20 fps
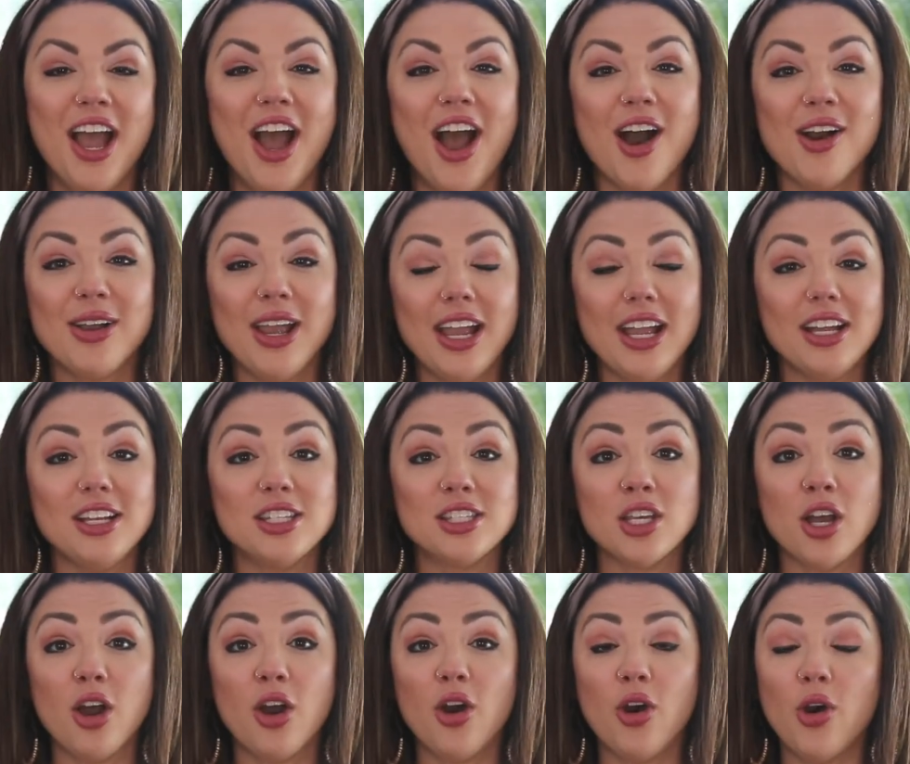Okay,
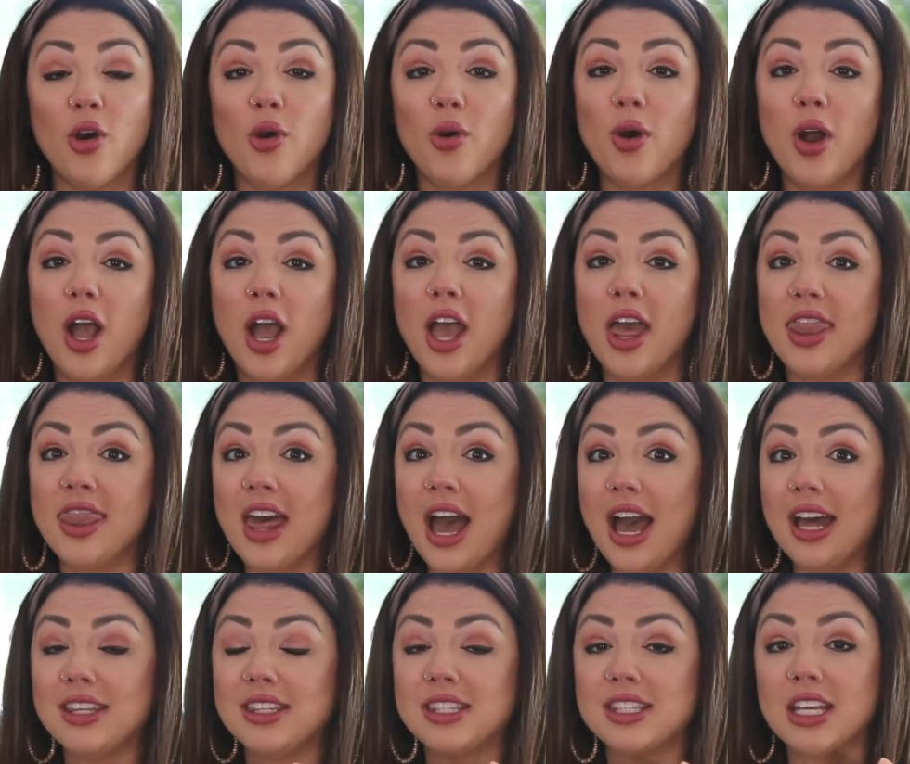so
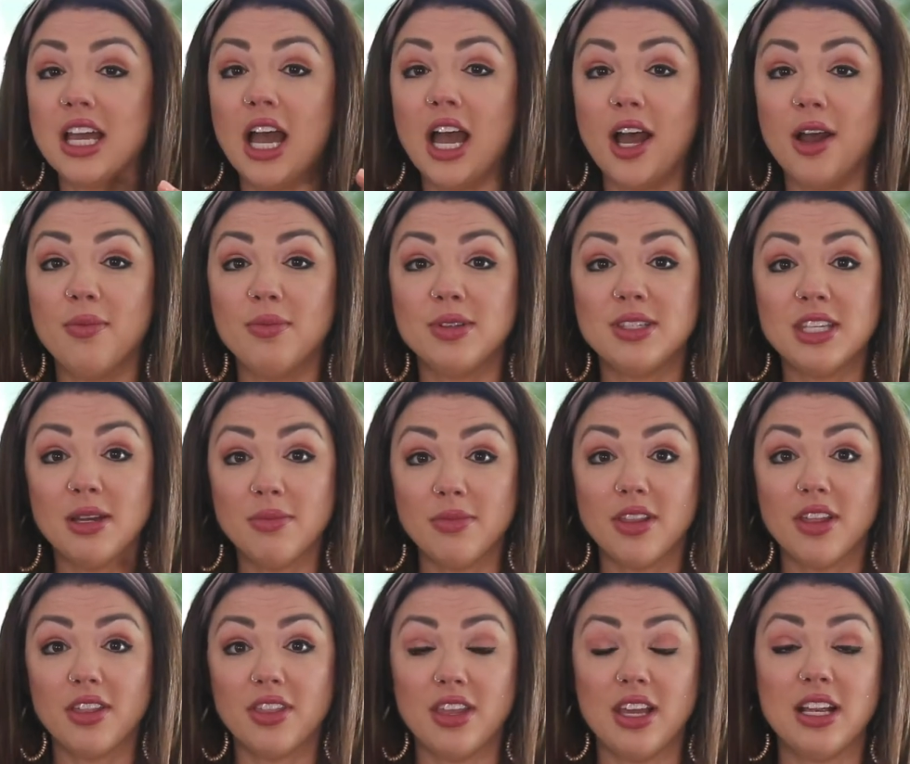that's some of
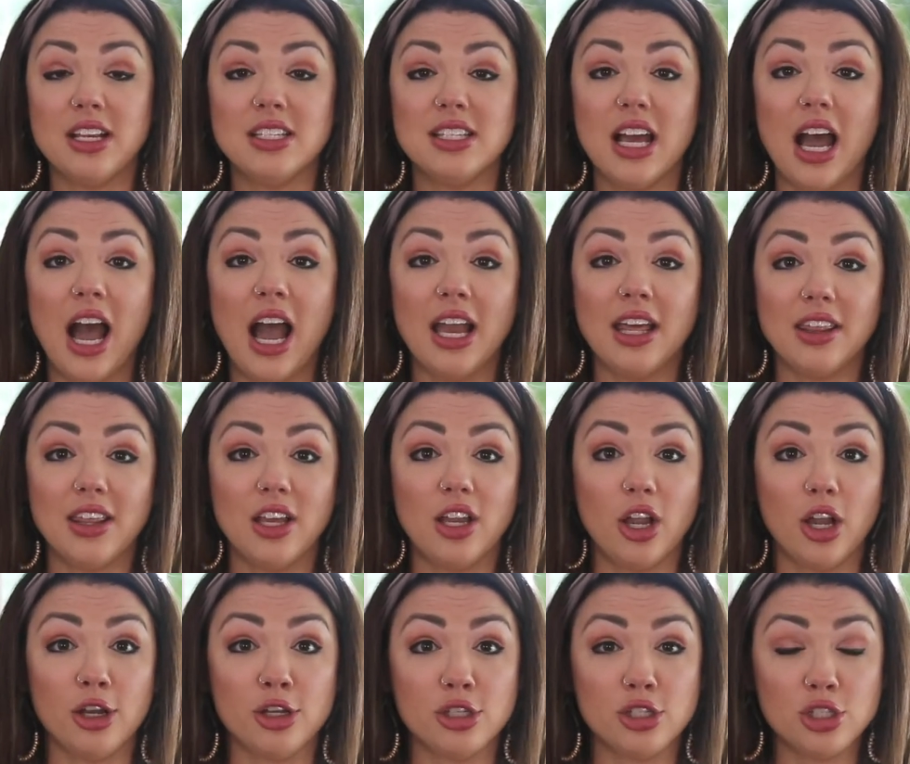the things that I think
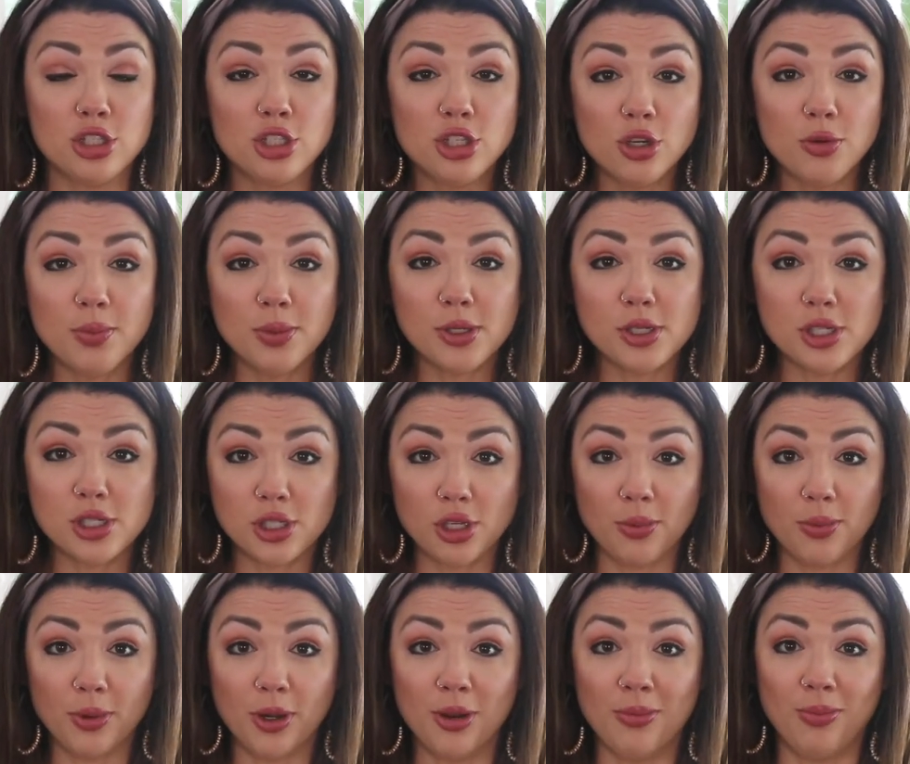are super,
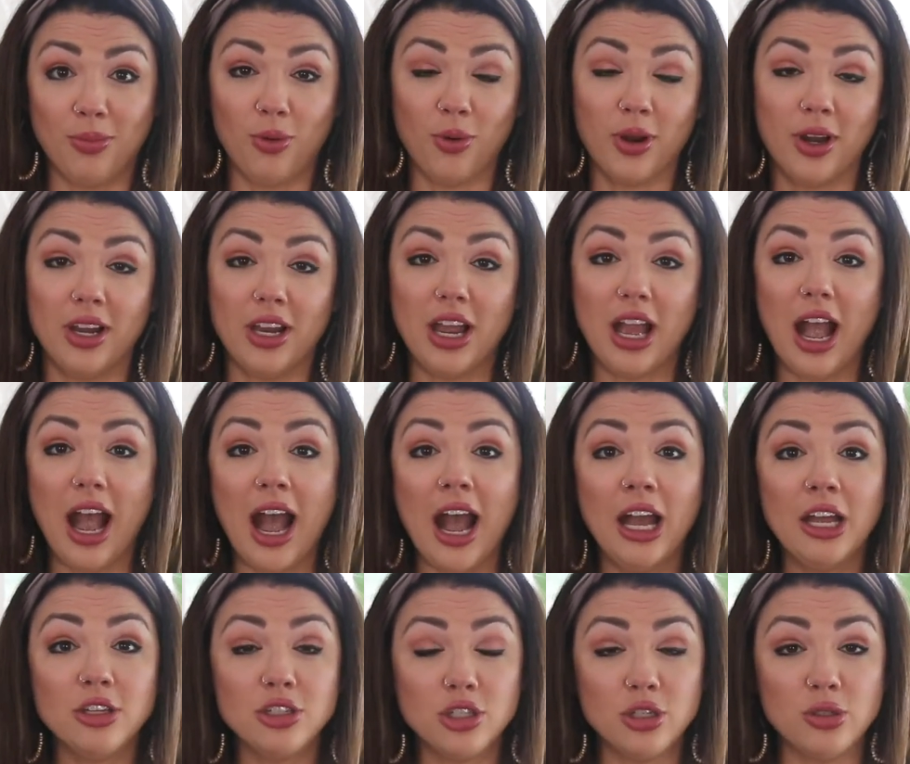super important
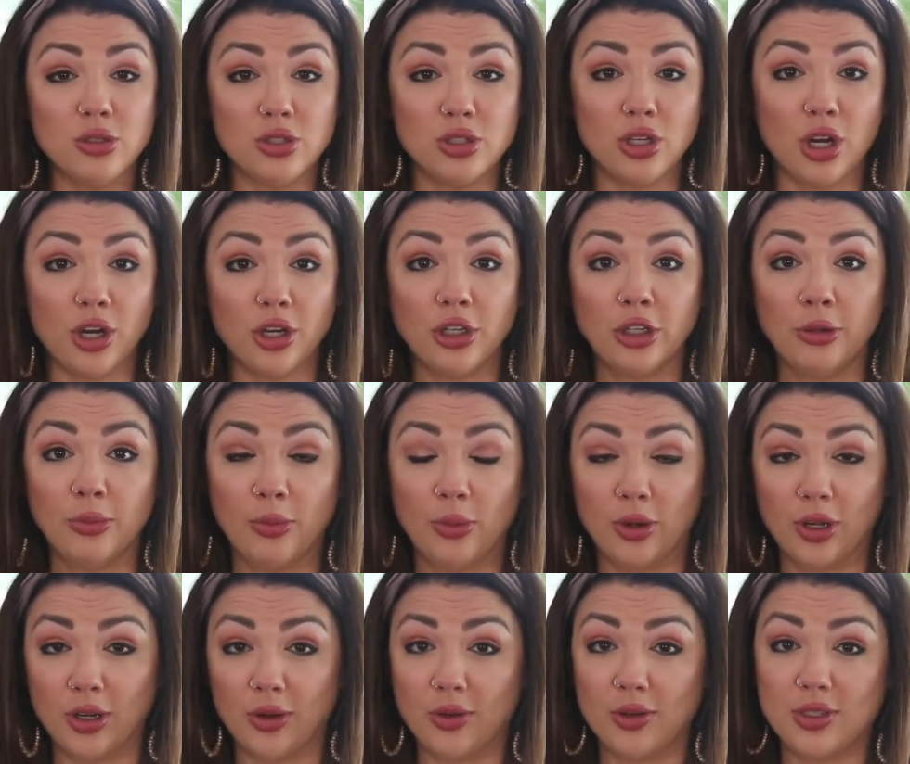as you start your
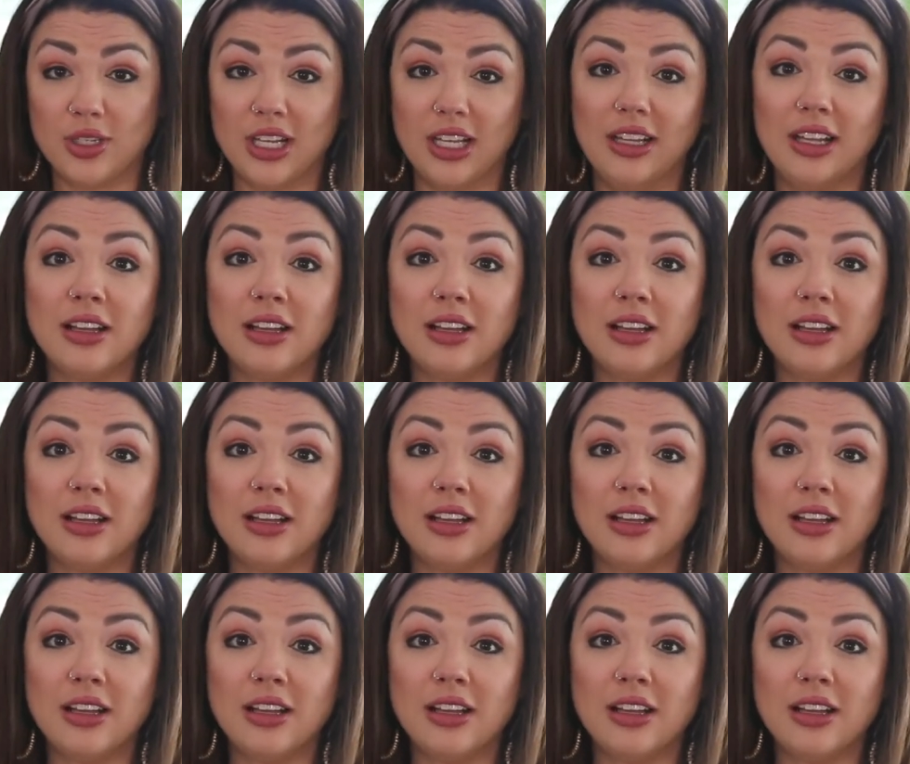morning routine.